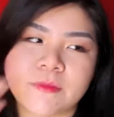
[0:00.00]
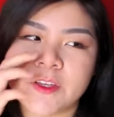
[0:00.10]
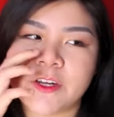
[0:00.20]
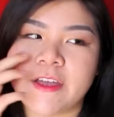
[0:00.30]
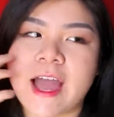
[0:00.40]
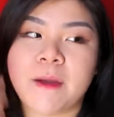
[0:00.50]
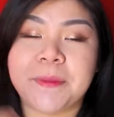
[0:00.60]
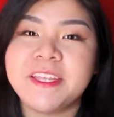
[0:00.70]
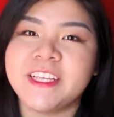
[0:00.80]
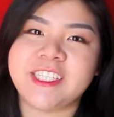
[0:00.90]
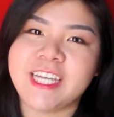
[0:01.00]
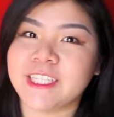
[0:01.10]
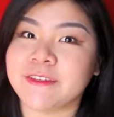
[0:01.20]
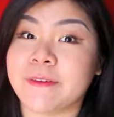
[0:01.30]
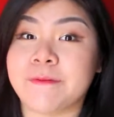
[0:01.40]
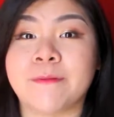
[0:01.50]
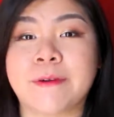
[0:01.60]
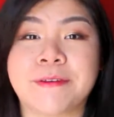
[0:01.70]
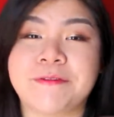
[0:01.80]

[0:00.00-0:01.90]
our opinions change of them from when we